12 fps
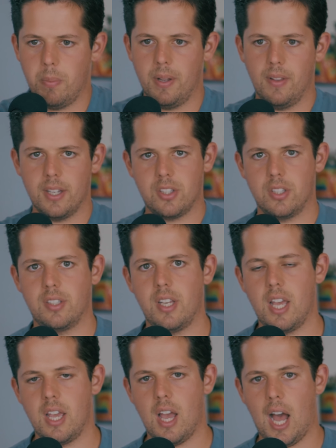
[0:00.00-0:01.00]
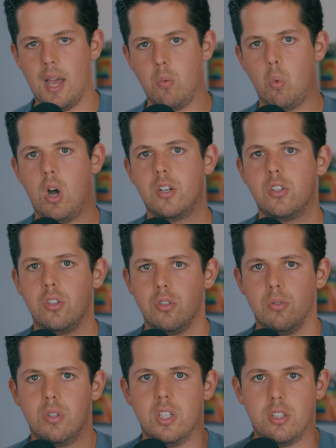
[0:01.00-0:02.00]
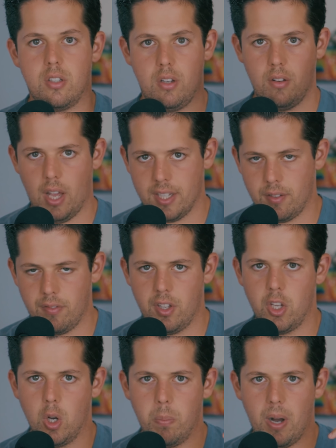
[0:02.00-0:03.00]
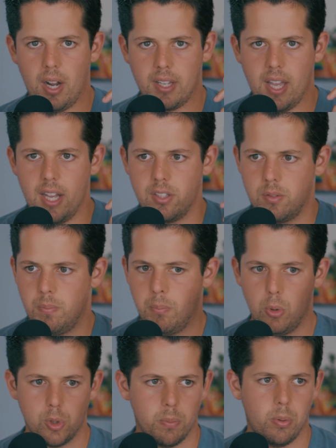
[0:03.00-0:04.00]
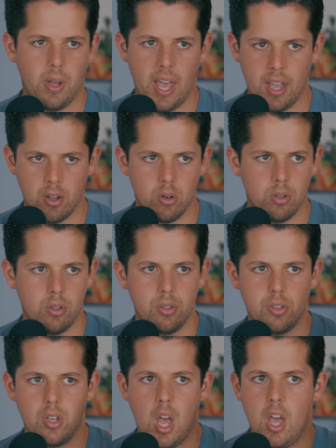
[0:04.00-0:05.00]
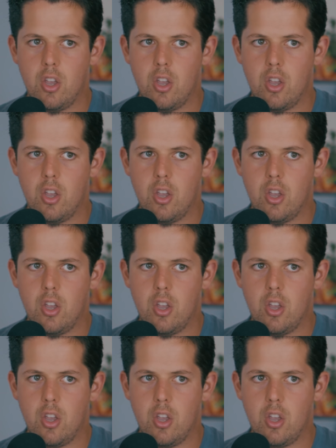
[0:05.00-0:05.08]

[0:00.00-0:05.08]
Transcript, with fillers: but let's just say I want to do this as a video podcast, multiple angles,